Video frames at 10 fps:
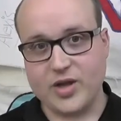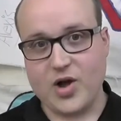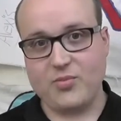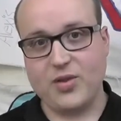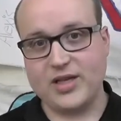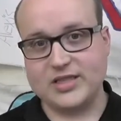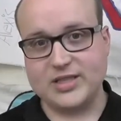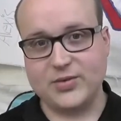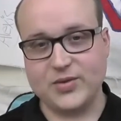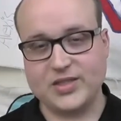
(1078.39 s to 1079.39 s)
God
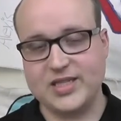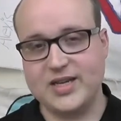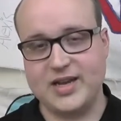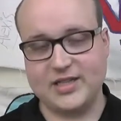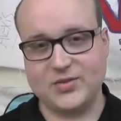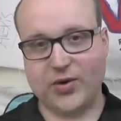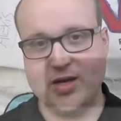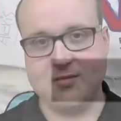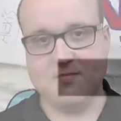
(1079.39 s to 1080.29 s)
bless you. We'll see you next week.